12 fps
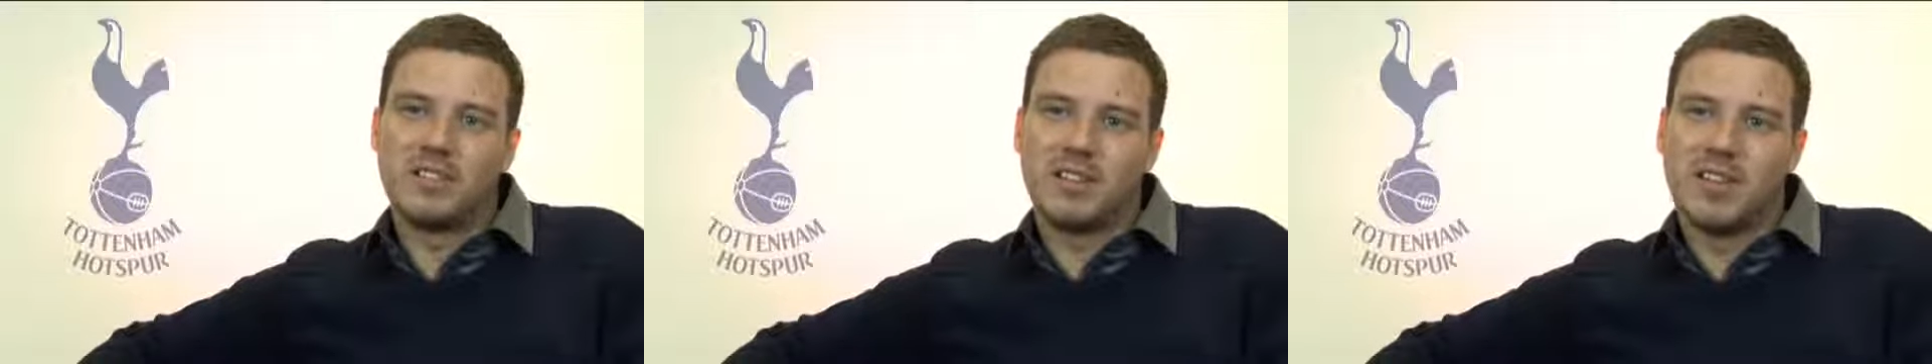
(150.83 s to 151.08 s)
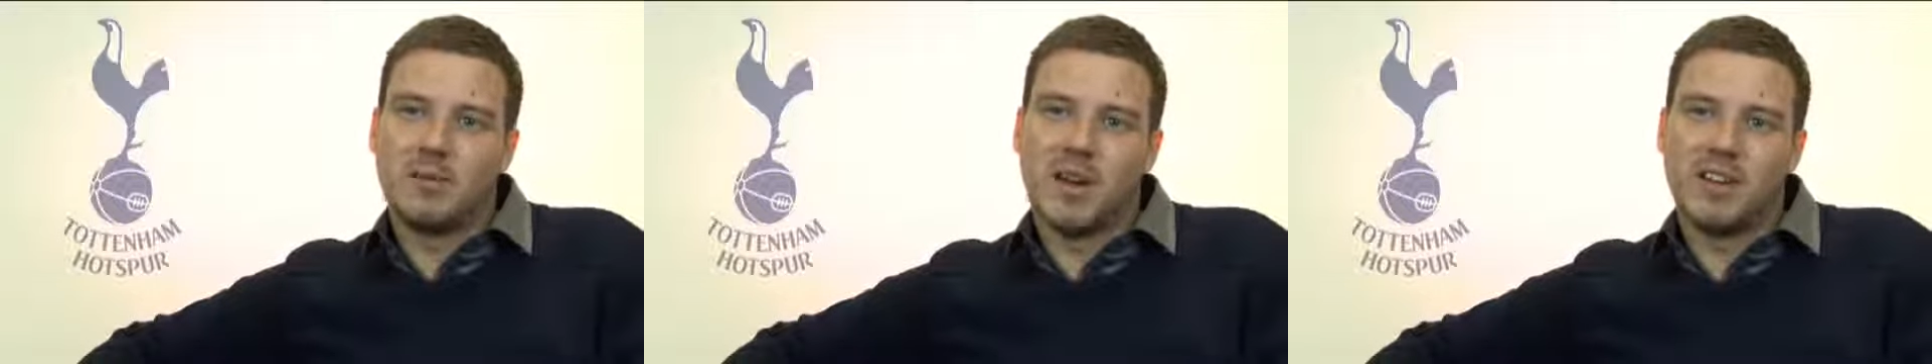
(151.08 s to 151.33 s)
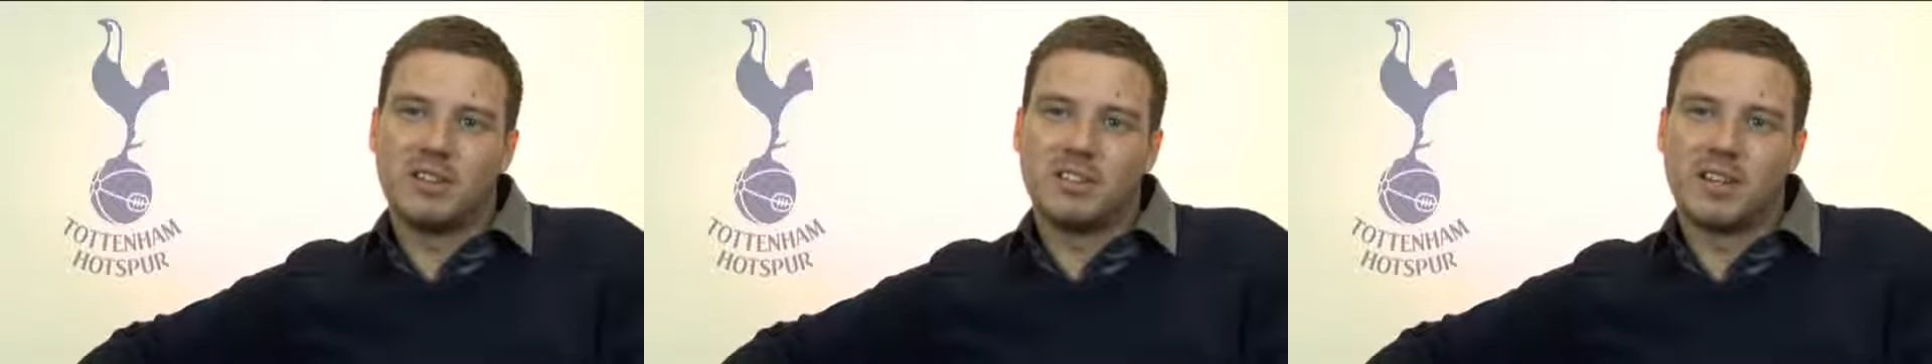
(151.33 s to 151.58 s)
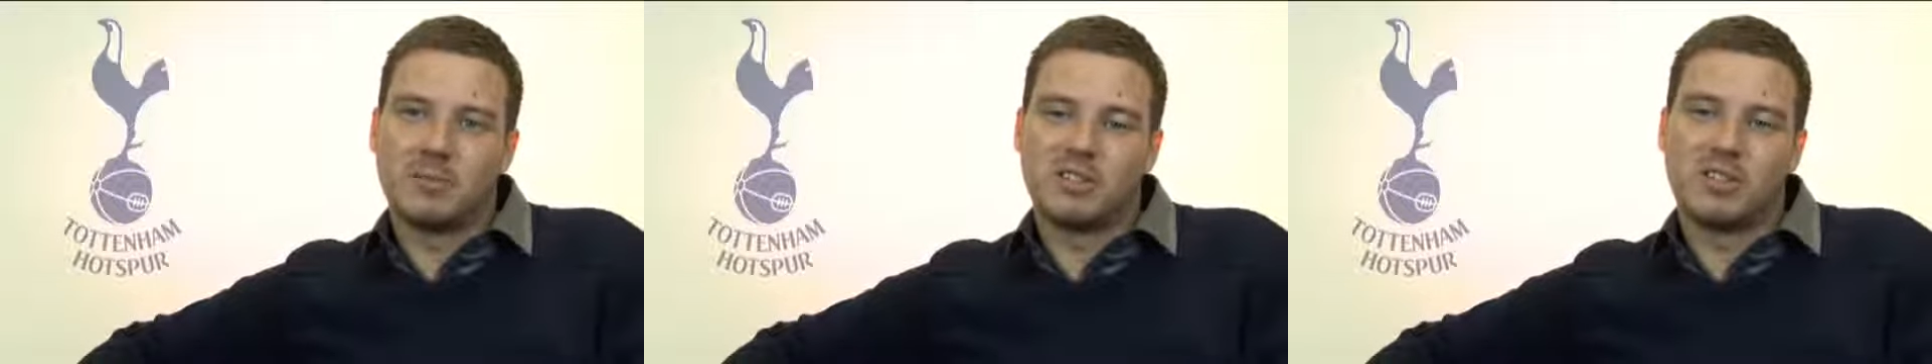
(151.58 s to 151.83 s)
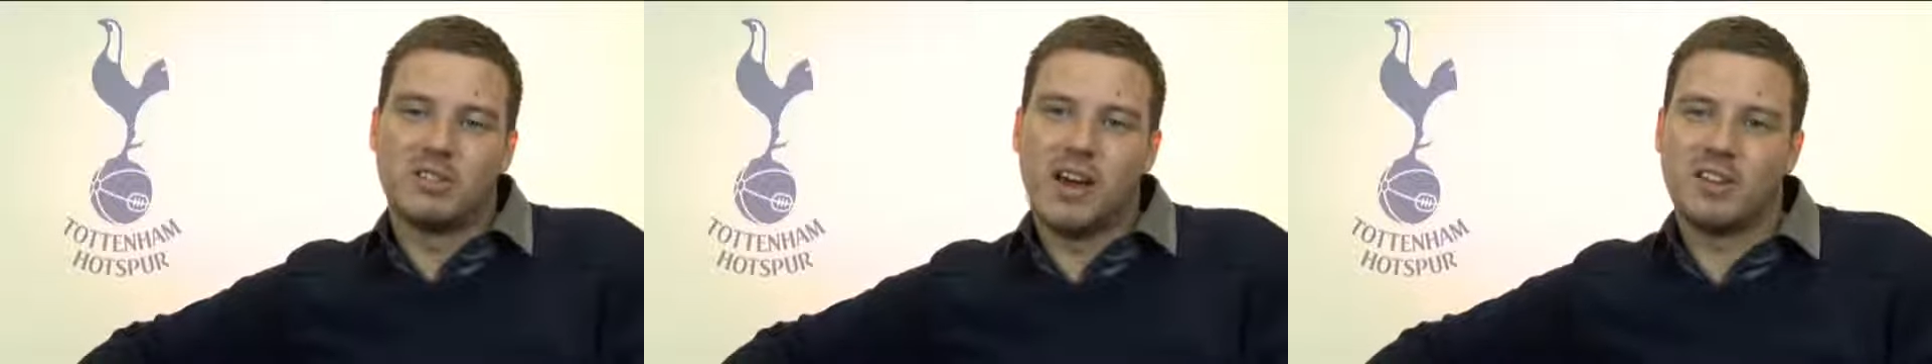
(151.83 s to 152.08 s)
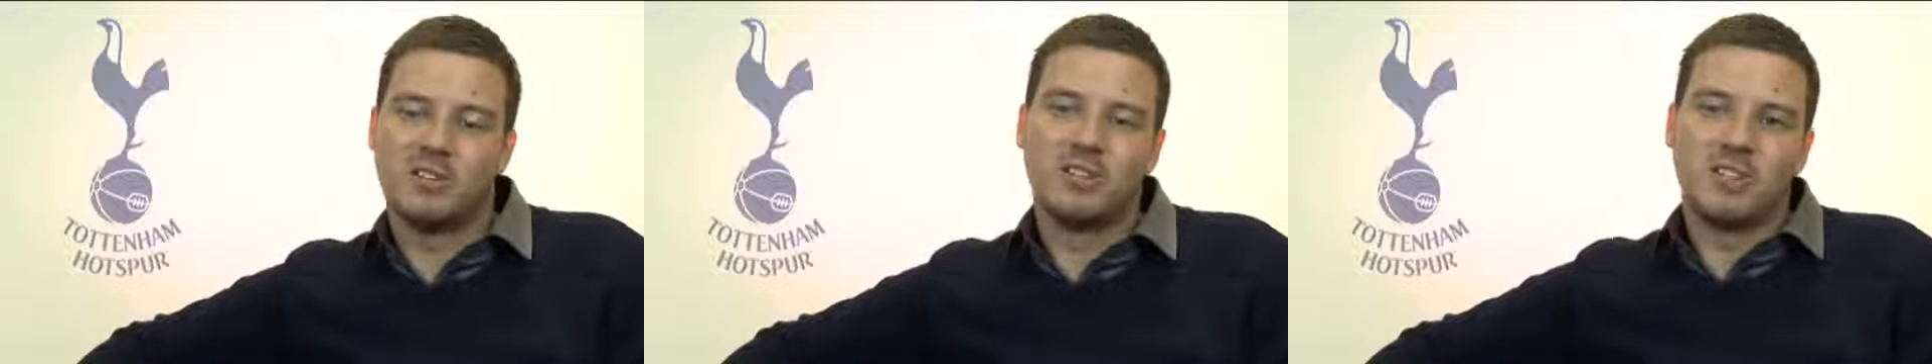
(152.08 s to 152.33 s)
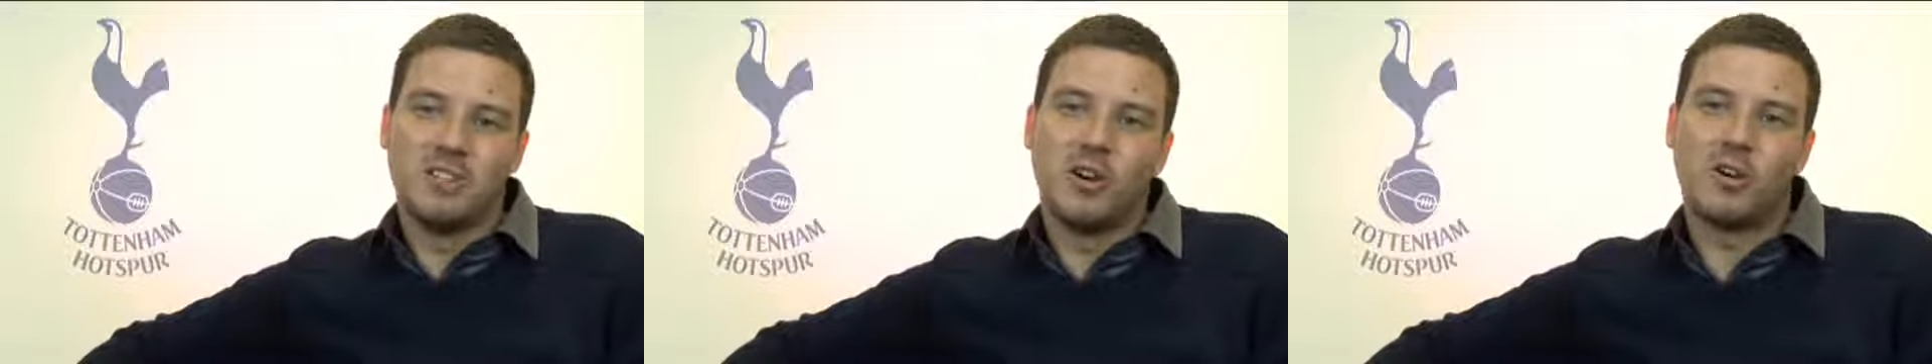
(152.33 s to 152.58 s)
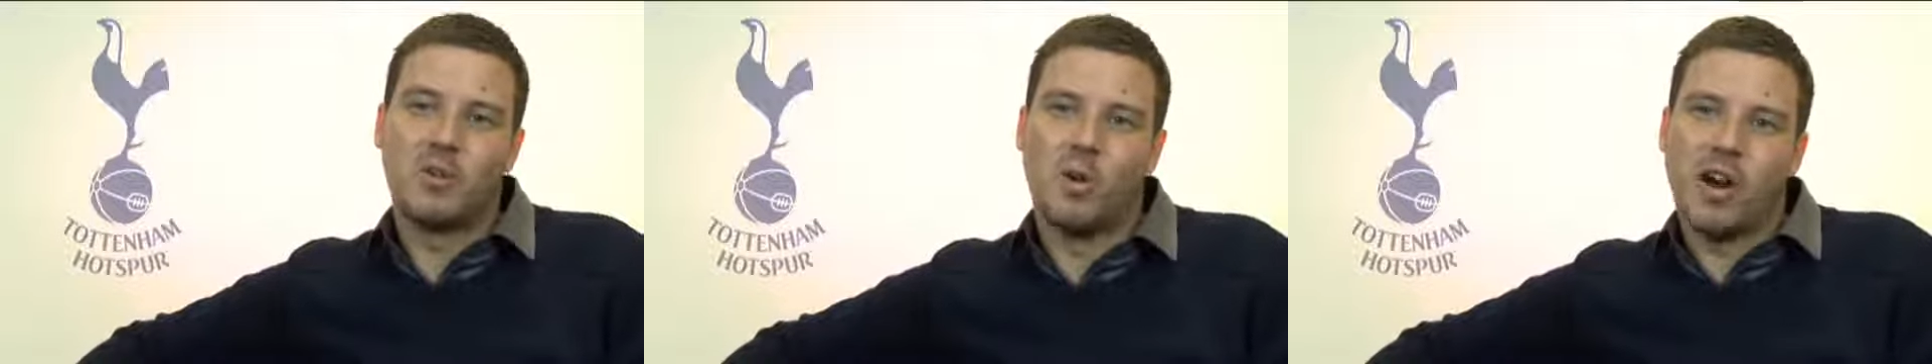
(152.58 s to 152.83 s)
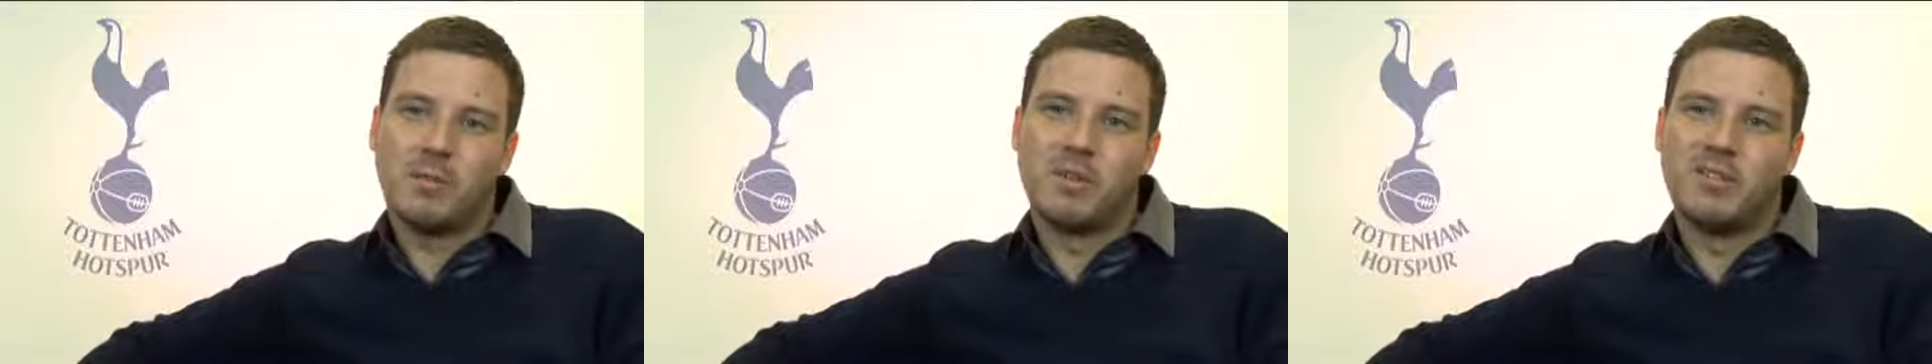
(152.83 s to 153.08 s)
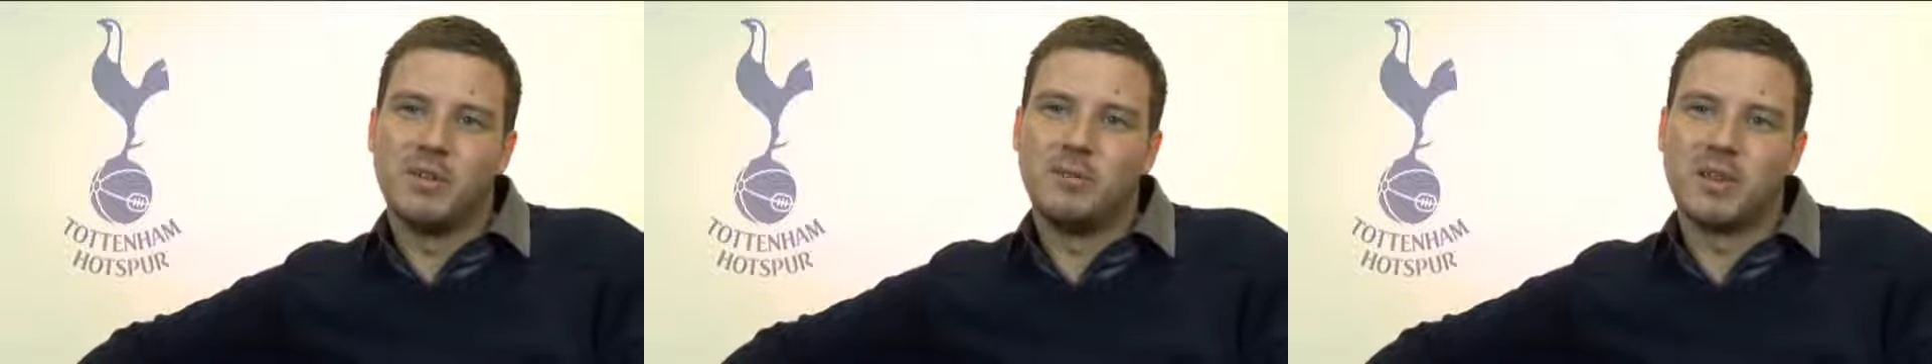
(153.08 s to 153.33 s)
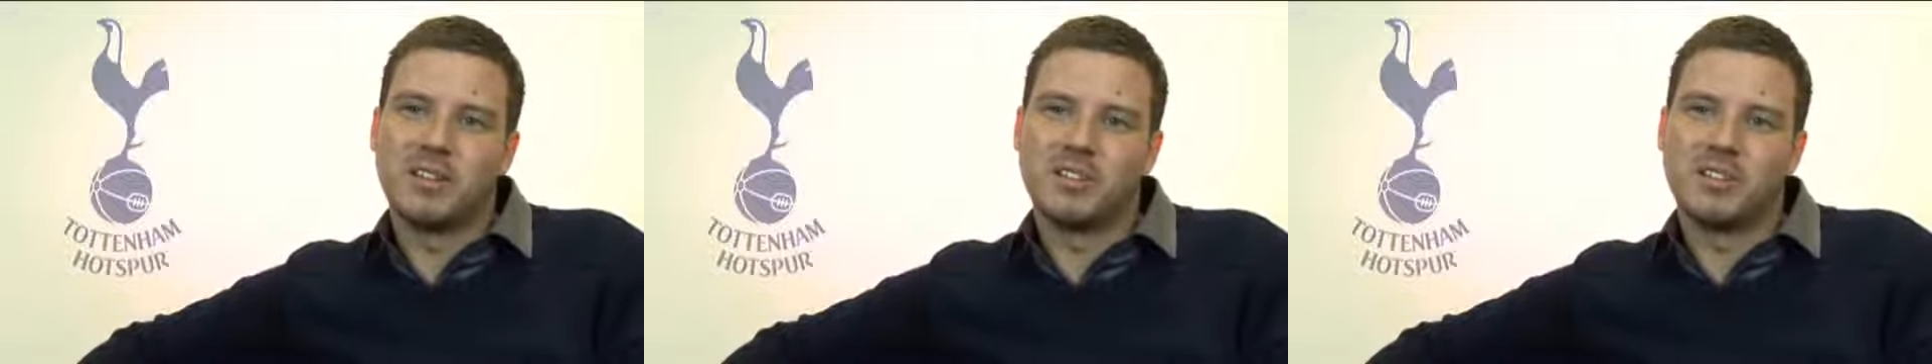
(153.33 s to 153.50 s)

think a manager's up to scratch or he's not quite performing,